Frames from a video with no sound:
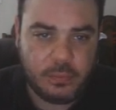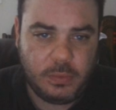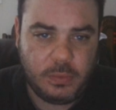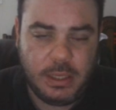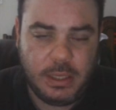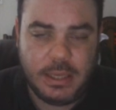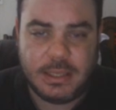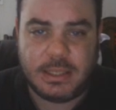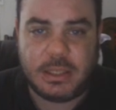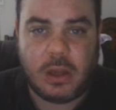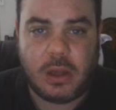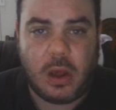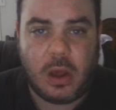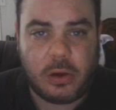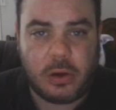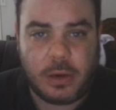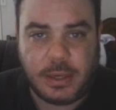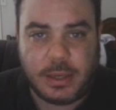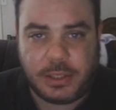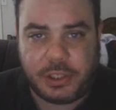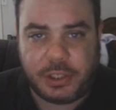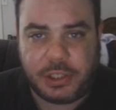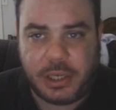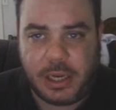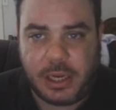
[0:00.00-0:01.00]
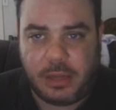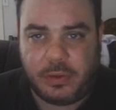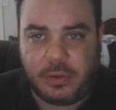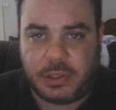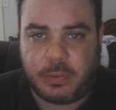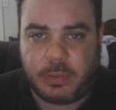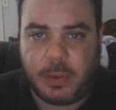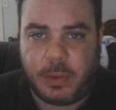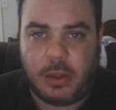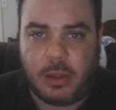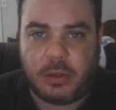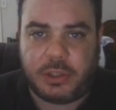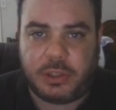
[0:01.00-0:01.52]
His daughter has a channel as
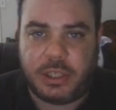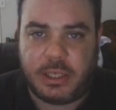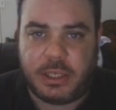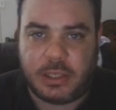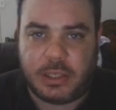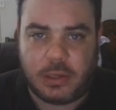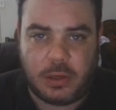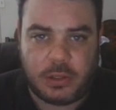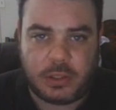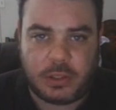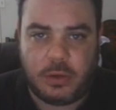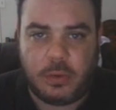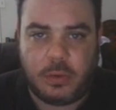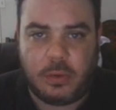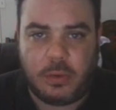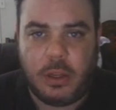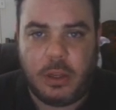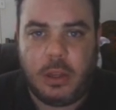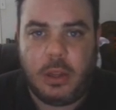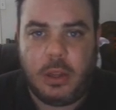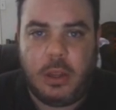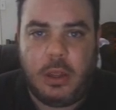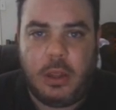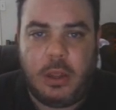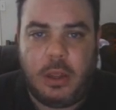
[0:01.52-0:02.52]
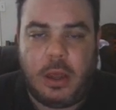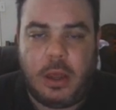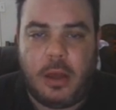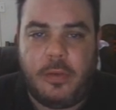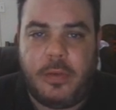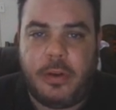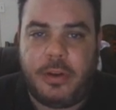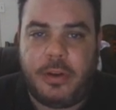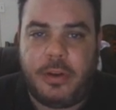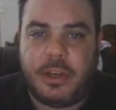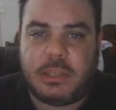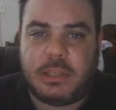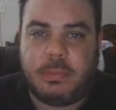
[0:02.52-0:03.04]
well. She's also
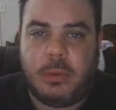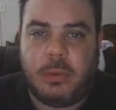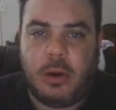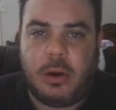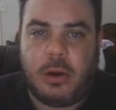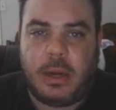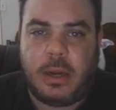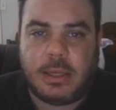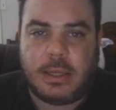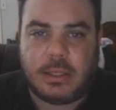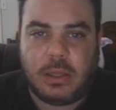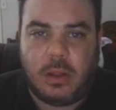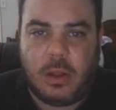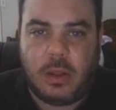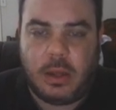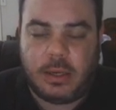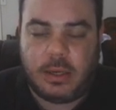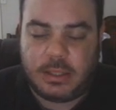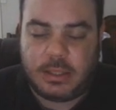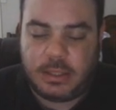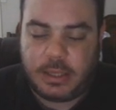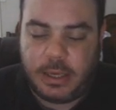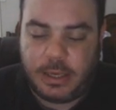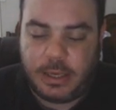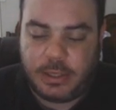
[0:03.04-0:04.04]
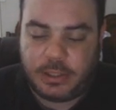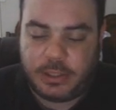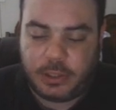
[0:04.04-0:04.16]
very smart and has a lot to say.